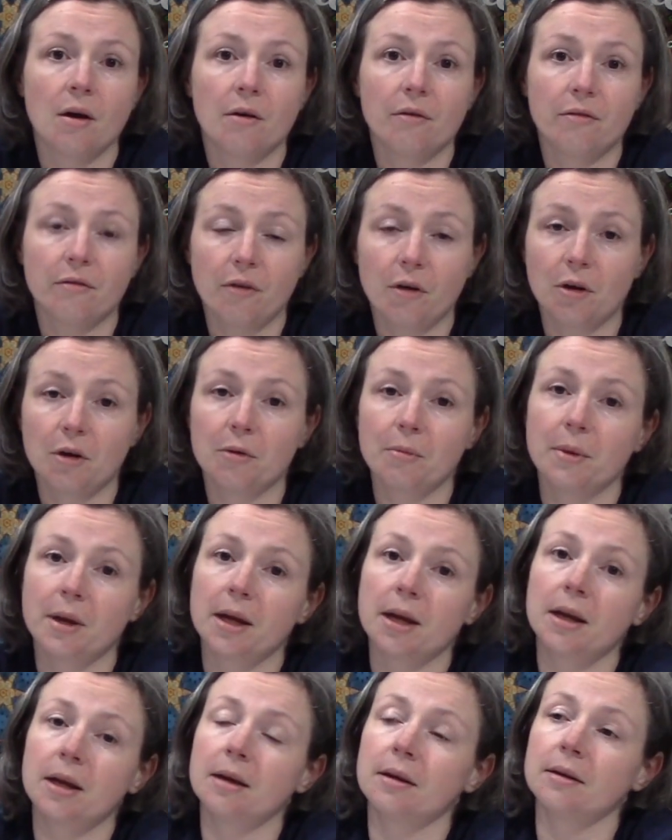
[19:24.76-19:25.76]
follow
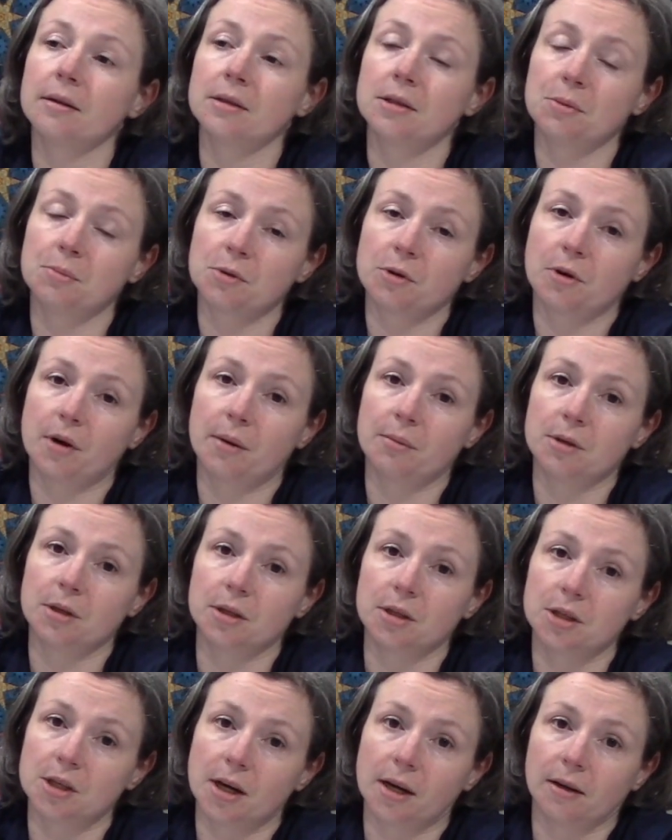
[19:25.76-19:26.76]
me, subscribe to the
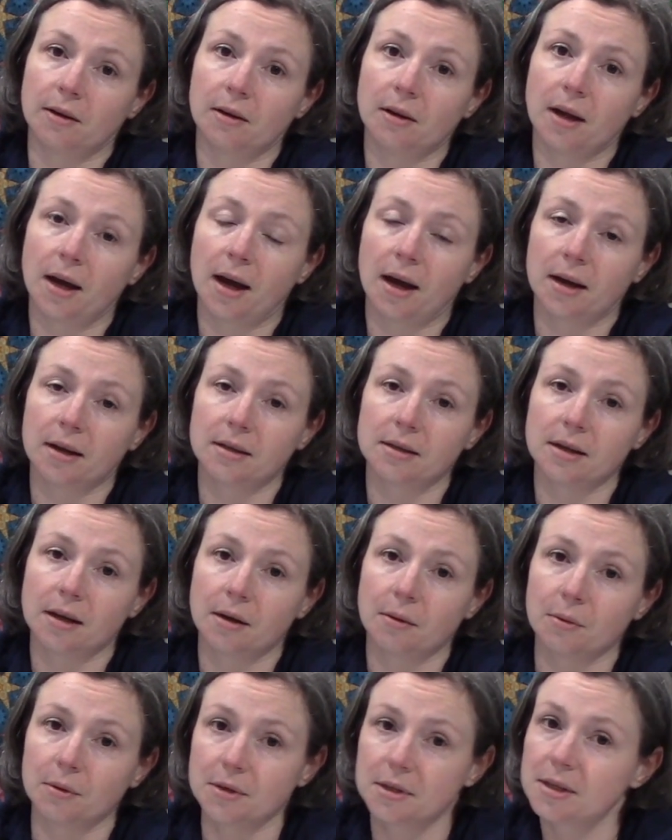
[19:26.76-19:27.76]
channel, and
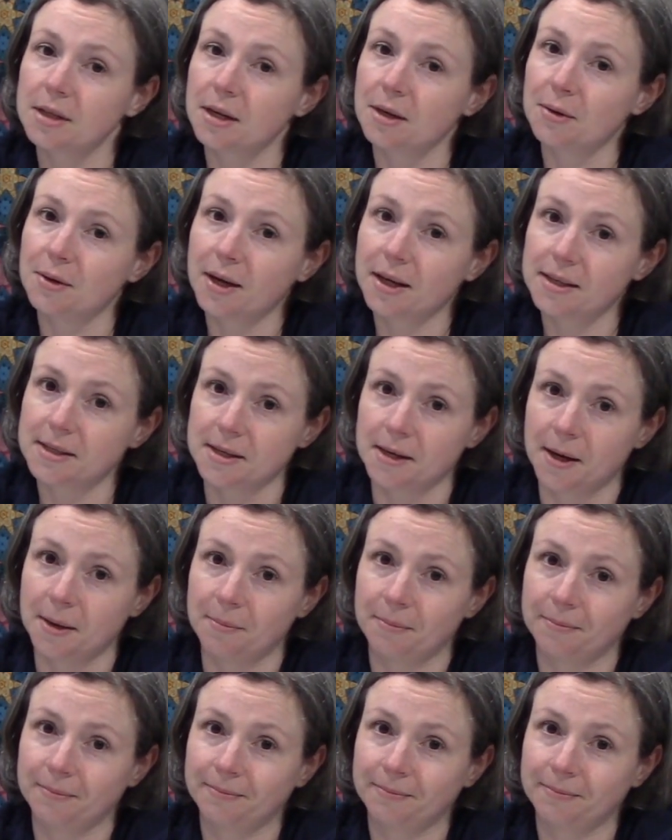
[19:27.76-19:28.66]
I will see you next time.